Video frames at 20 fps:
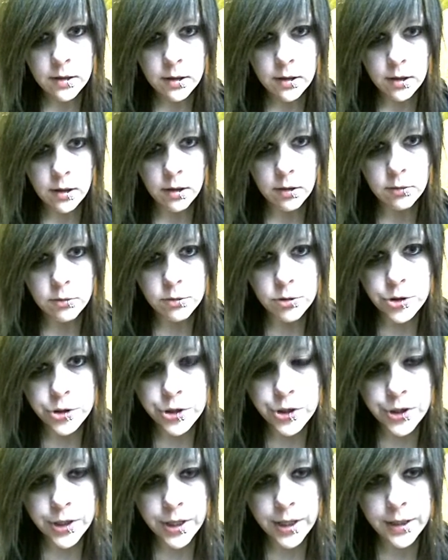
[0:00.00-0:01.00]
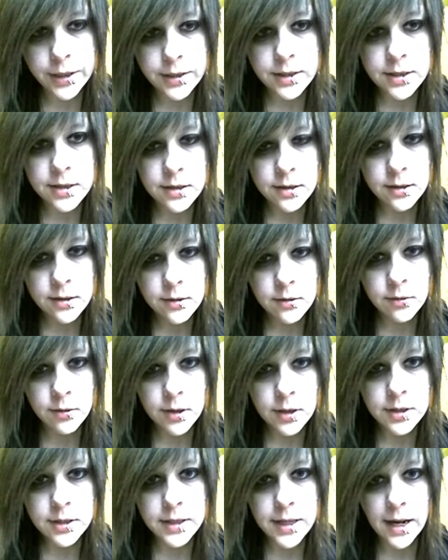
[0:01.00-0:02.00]
Oh shit.
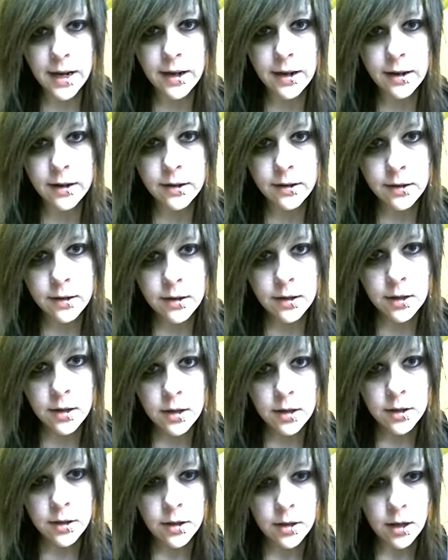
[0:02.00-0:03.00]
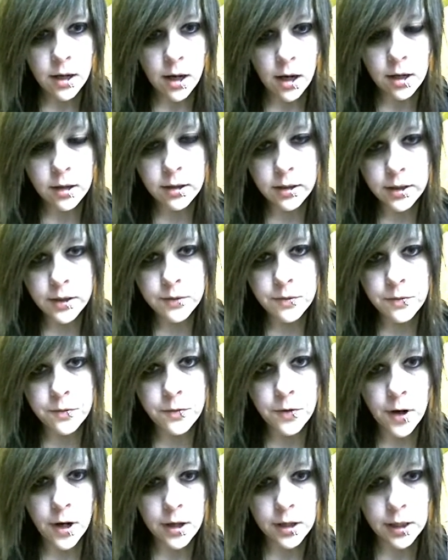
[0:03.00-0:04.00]
Where's that ugly
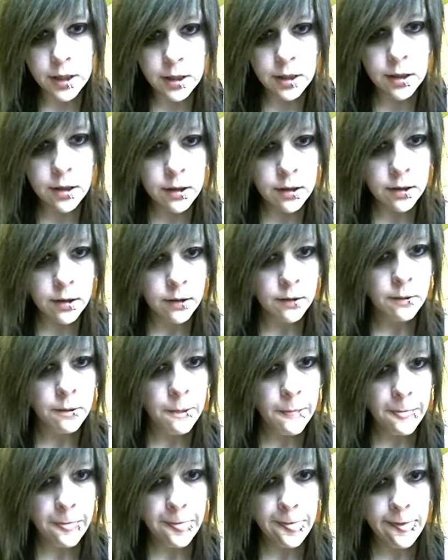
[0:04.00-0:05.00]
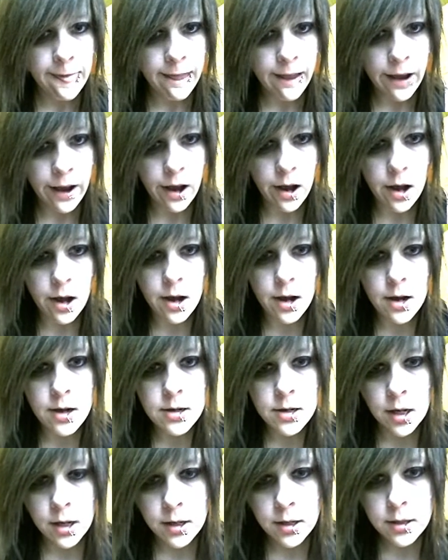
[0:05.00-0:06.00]
fuck. Huh?
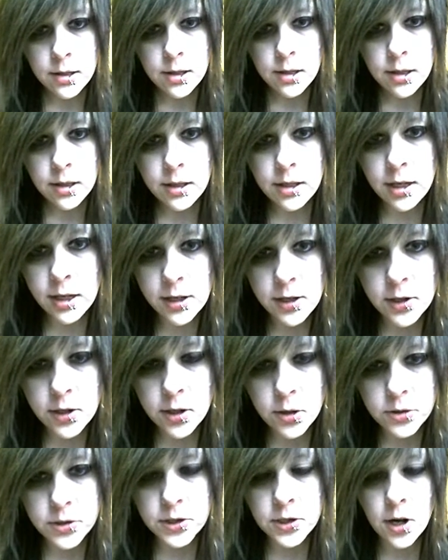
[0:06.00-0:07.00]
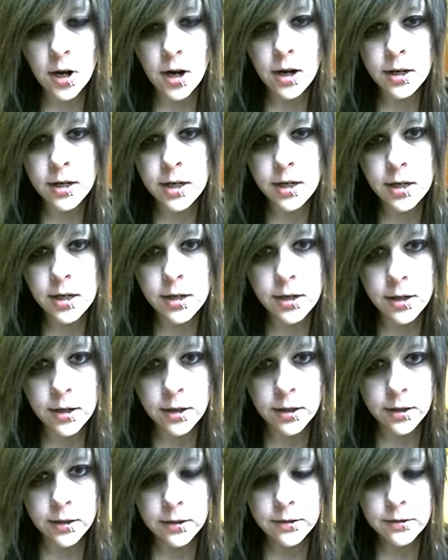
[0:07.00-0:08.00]
Guido's not
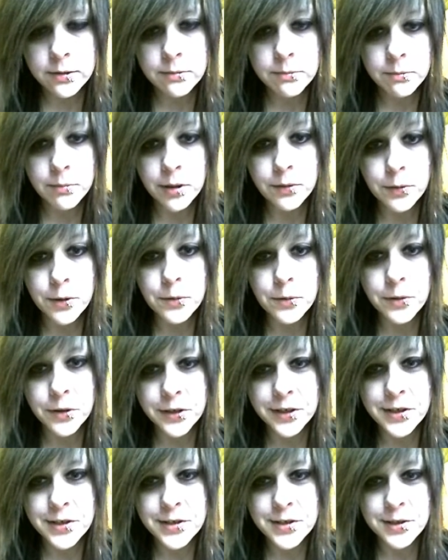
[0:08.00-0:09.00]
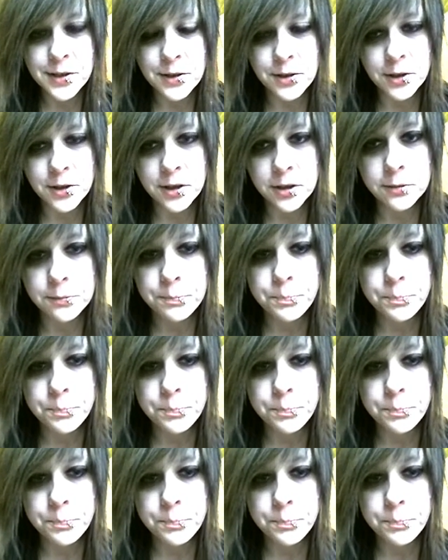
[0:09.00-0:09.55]
here. My throat really is starting to hurt.